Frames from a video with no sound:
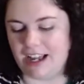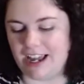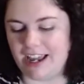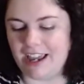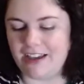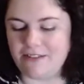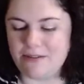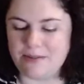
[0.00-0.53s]

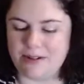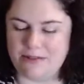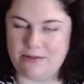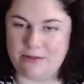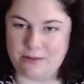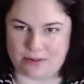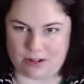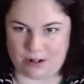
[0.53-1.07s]
I have a bit
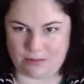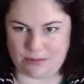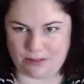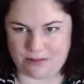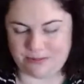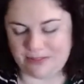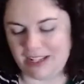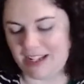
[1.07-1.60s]
of a
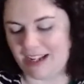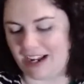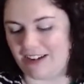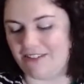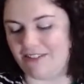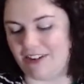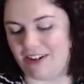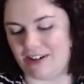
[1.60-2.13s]
problem.
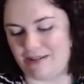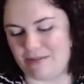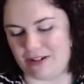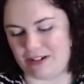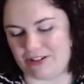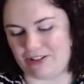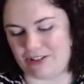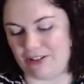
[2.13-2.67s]
I very
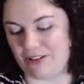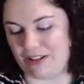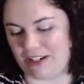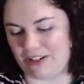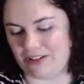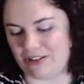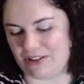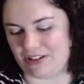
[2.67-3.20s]
much so
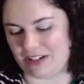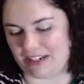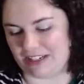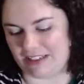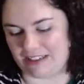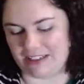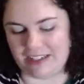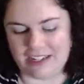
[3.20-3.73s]
like to
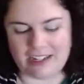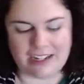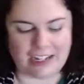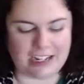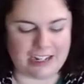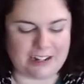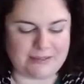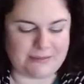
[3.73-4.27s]
garden.
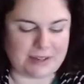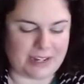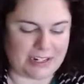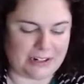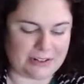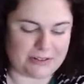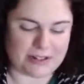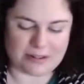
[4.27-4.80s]
Um,
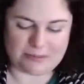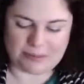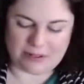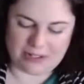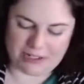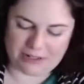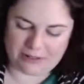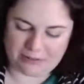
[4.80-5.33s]
I grew up
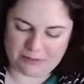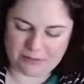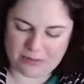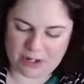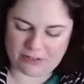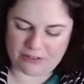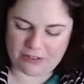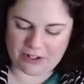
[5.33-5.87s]
on a,
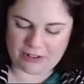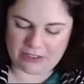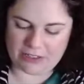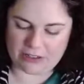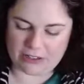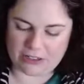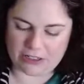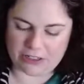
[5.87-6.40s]
a fairly
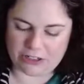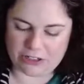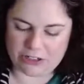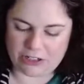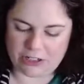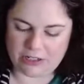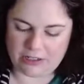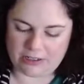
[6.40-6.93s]

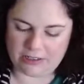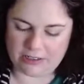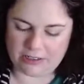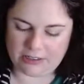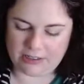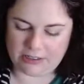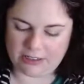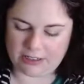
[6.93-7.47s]
large,
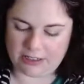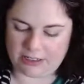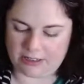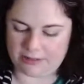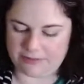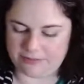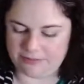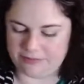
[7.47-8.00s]

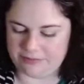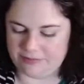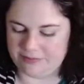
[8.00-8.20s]
um,